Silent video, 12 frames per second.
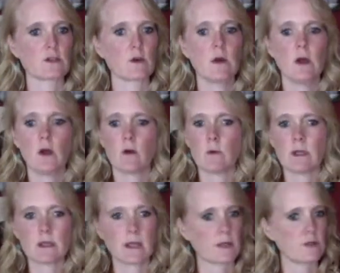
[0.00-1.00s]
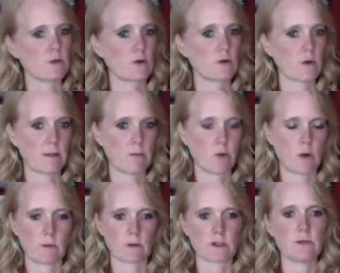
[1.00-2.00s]
So we had gotten to a great
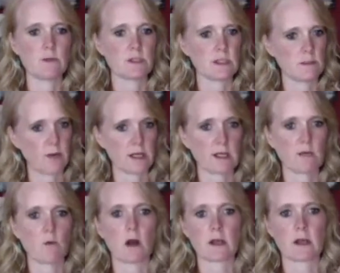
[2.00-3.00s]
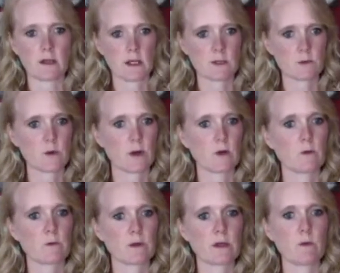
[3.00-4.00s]
point where she was independently walking. Things were going
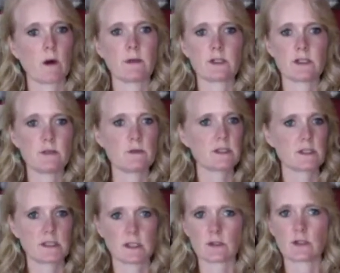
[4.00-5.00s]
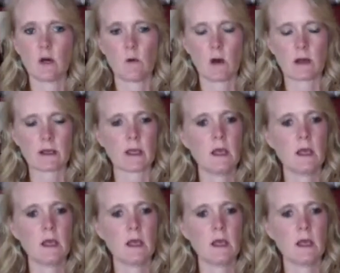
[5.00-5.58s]
really well, but she was still toe walking.